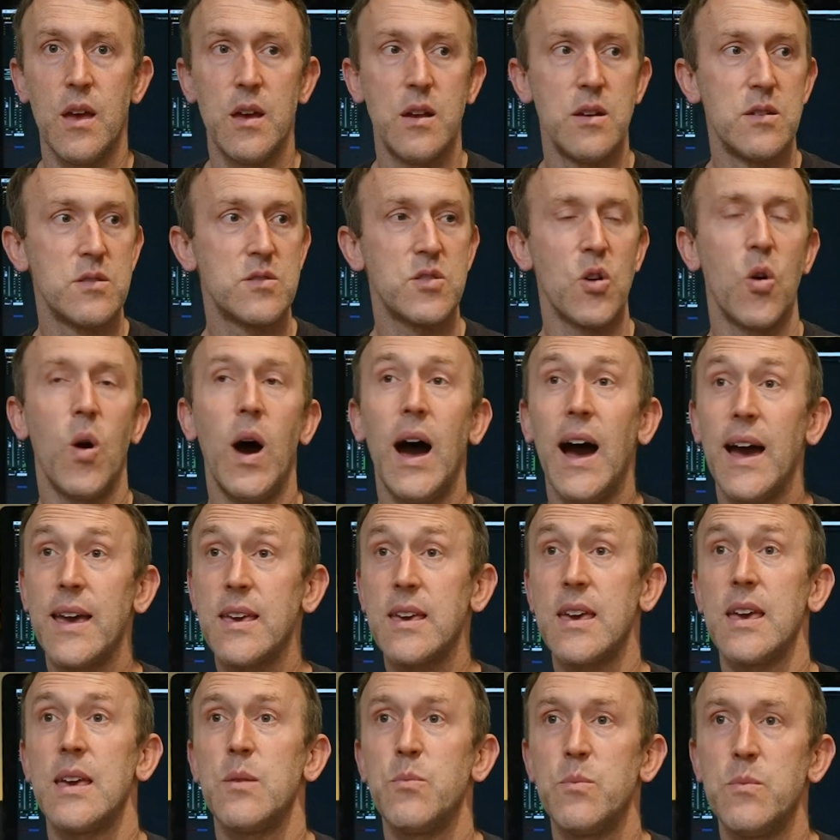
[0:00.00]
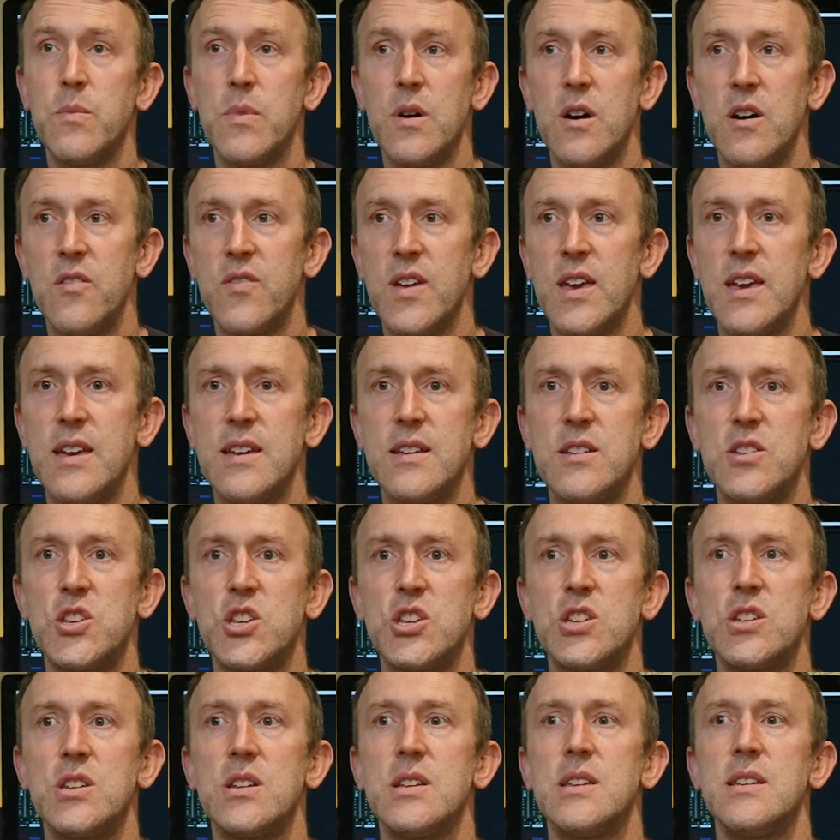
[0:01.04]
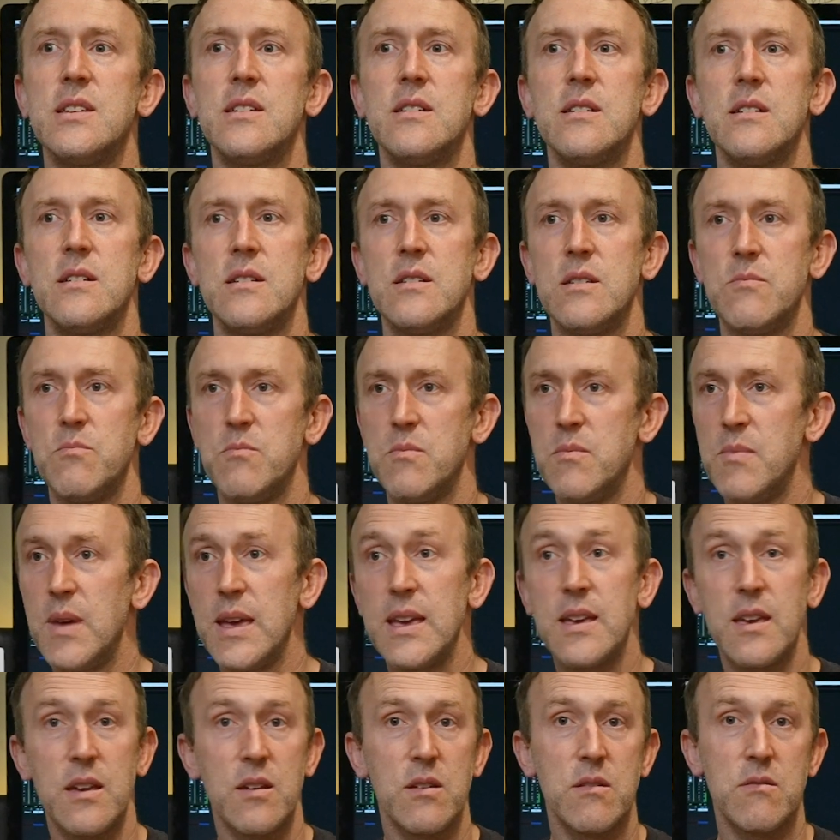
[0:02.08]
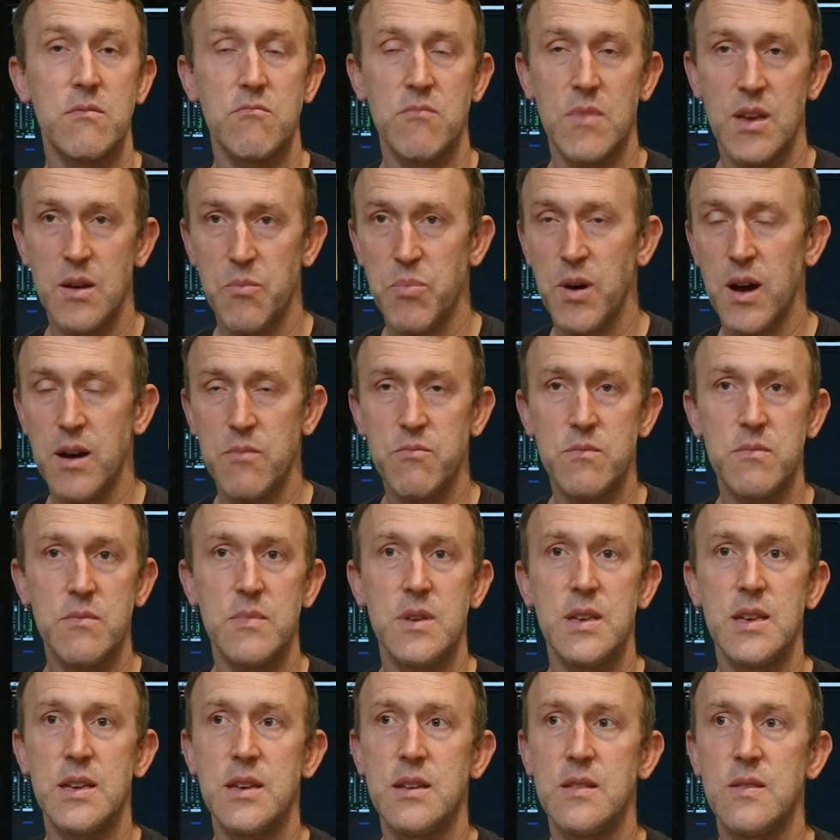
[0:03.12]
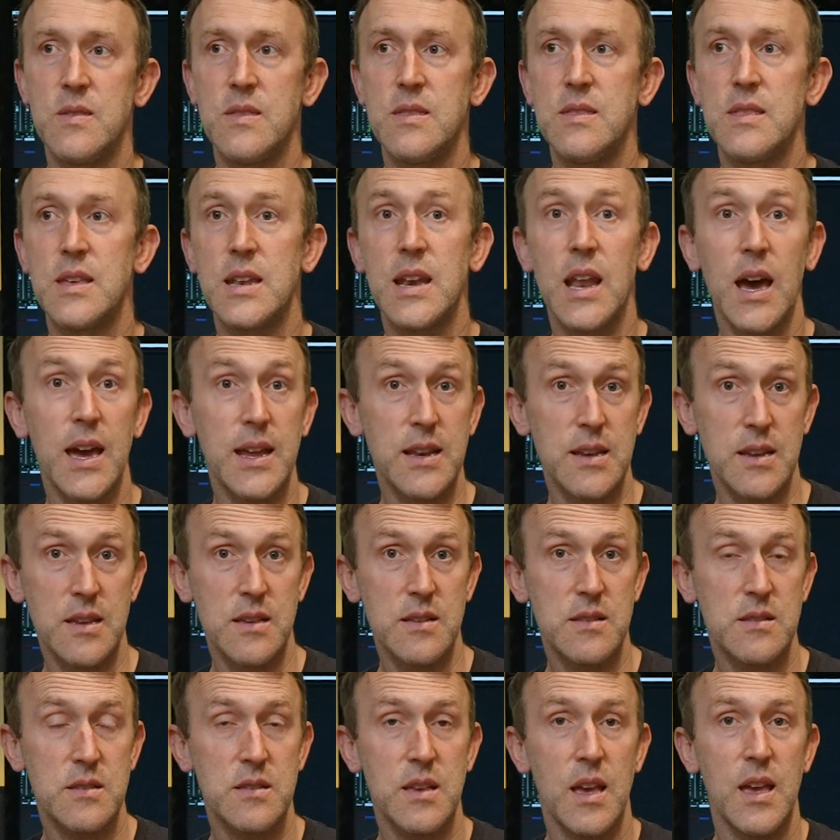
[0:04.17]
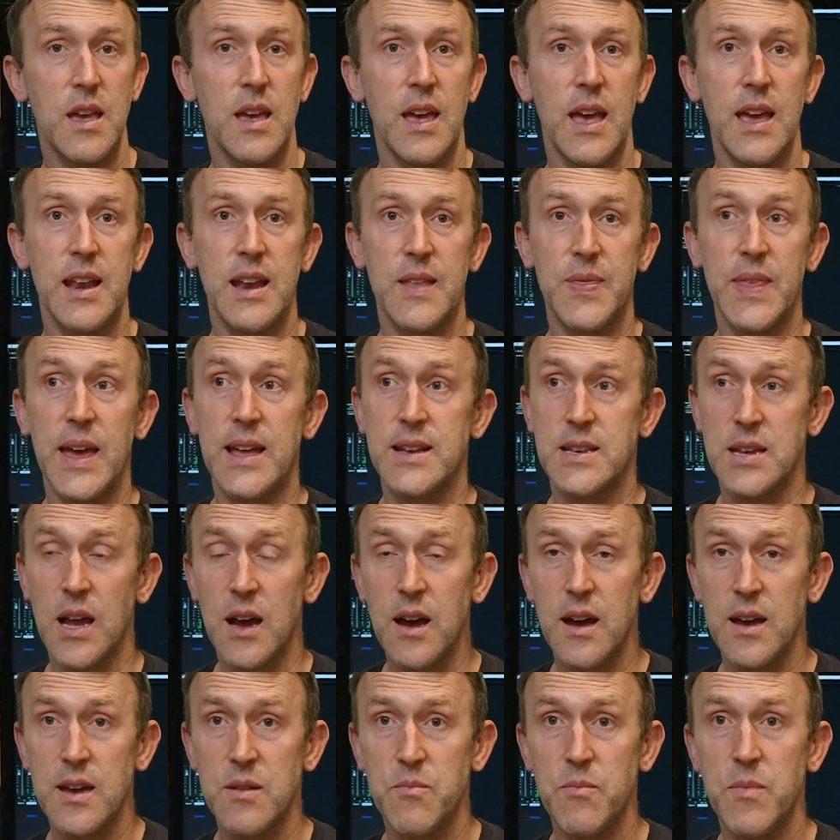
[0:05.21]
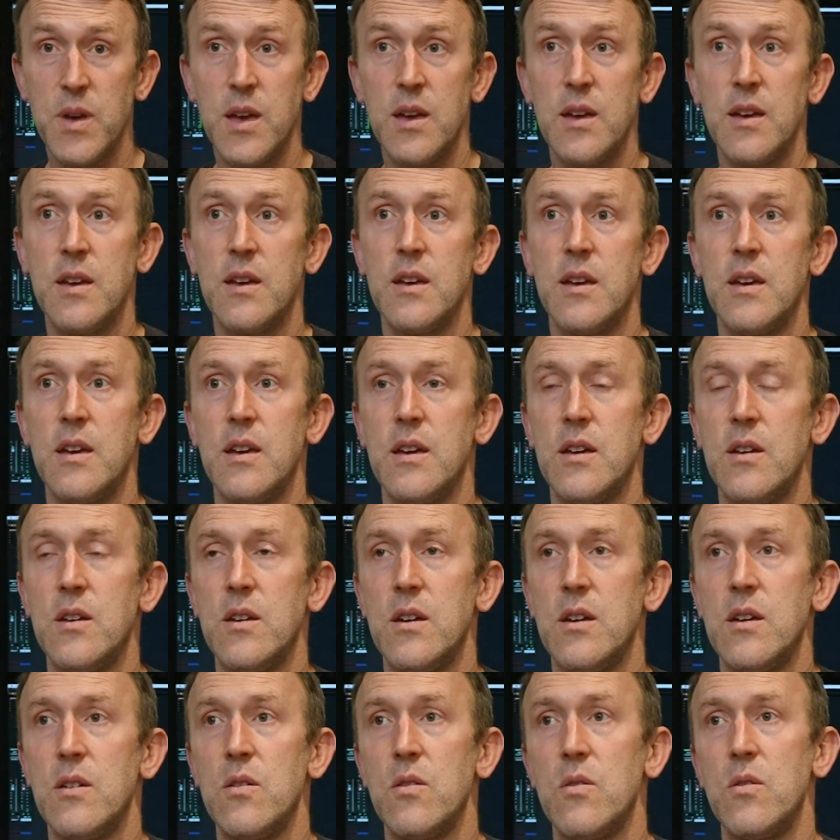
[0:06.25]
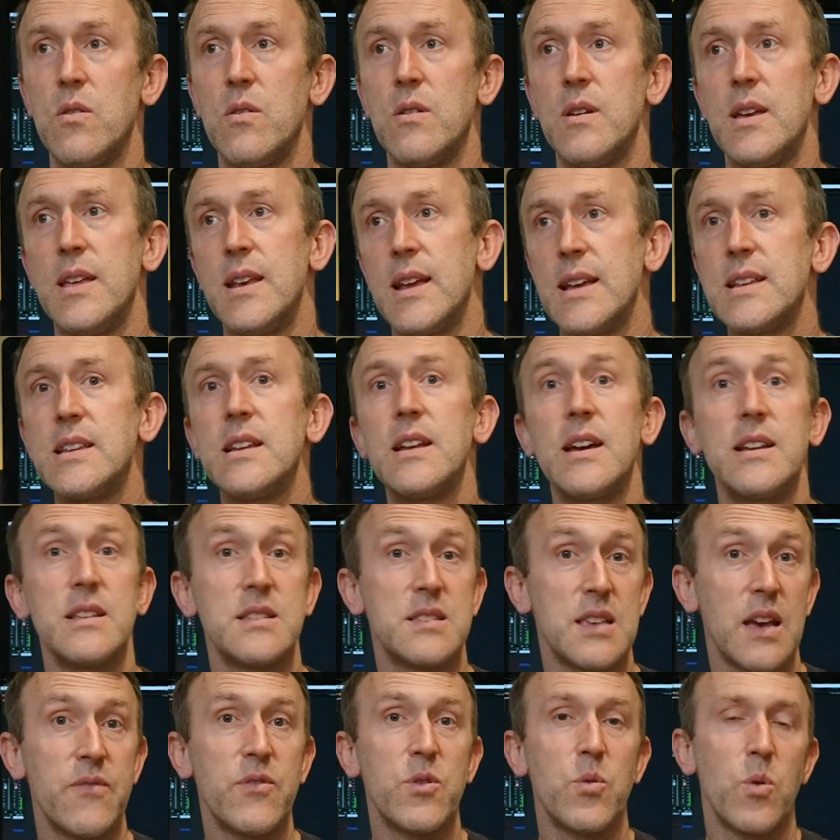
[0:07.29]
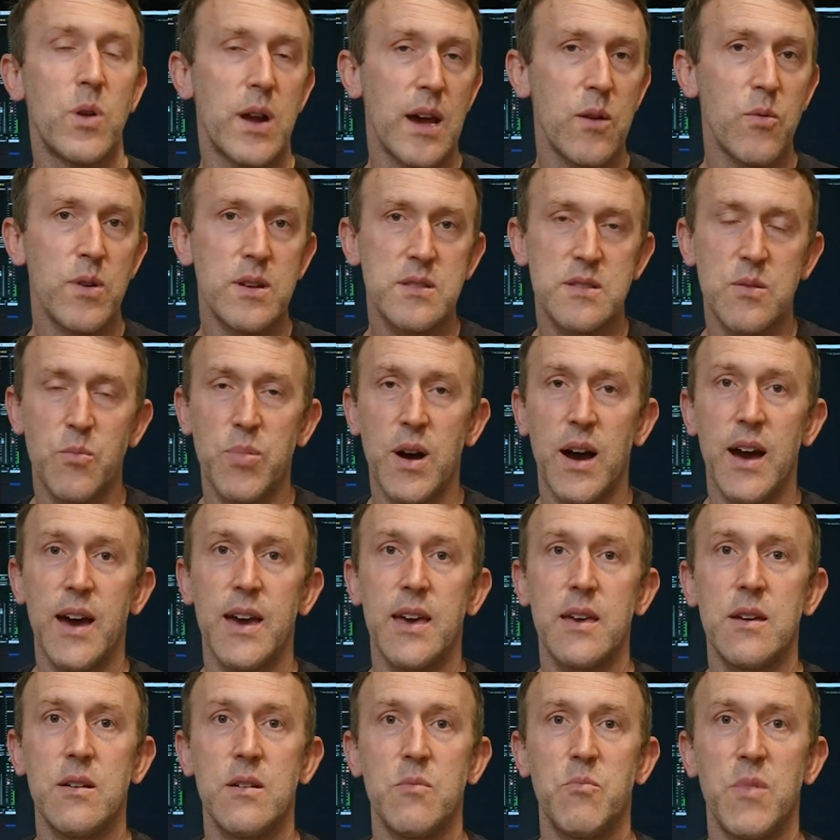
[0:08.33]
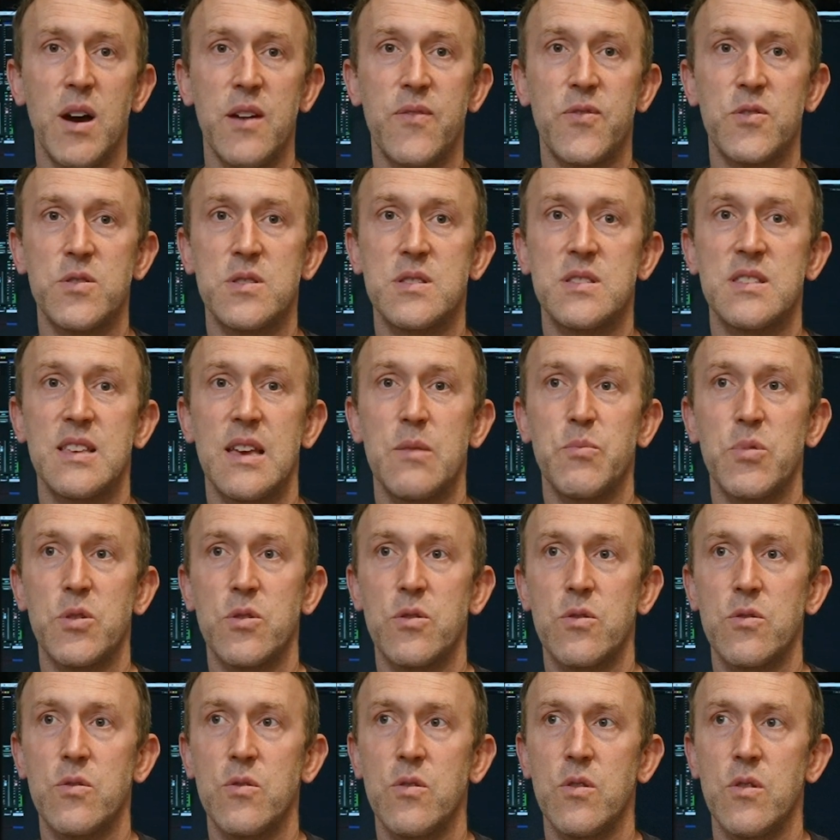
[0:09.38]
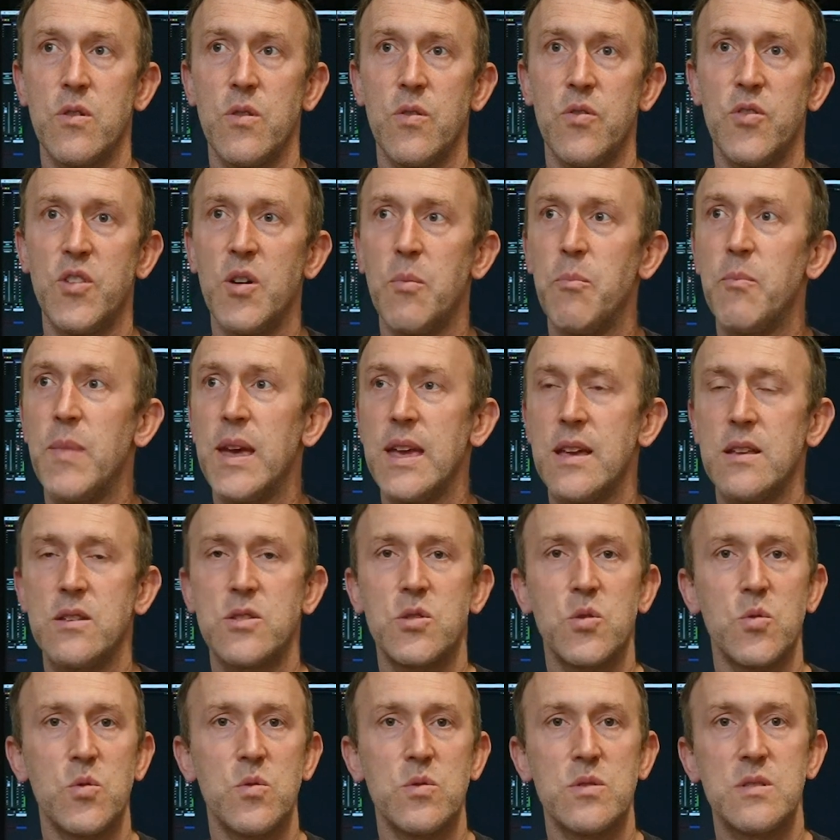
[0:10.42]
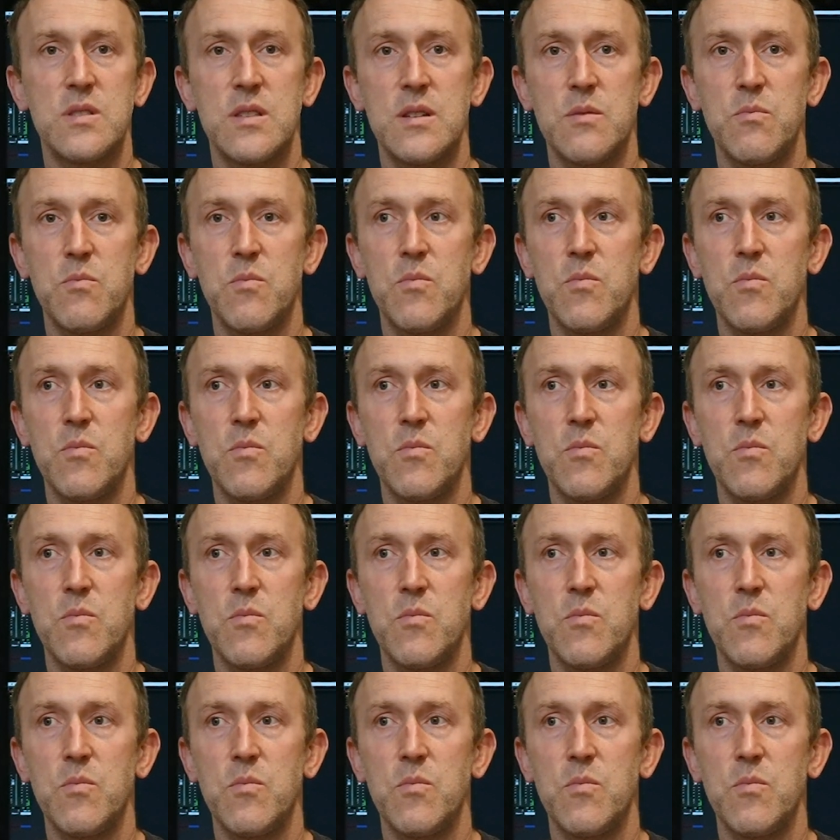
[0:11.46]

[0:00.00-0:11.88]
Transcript: So I came of age making hip-hop in the 90s, and at that time, in 1997, when I went to buy my first sampler, the main tools that